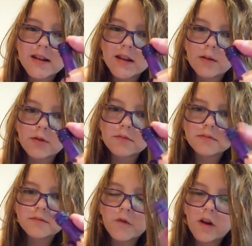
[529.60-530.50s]
and they were
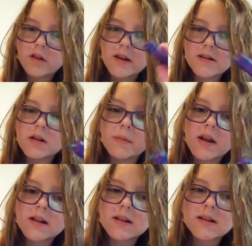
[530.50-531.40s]
fairly easy to
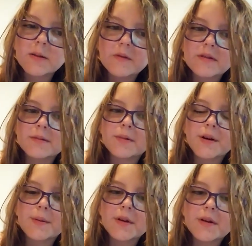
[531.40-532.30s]
make, except for the
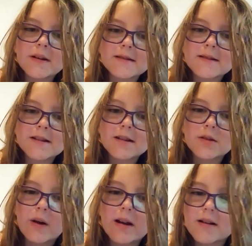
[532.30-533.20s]
part where you had to stick
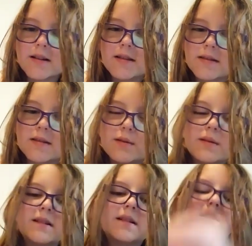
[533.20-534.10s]
the wire into
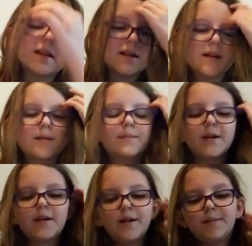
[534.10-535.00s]
it. But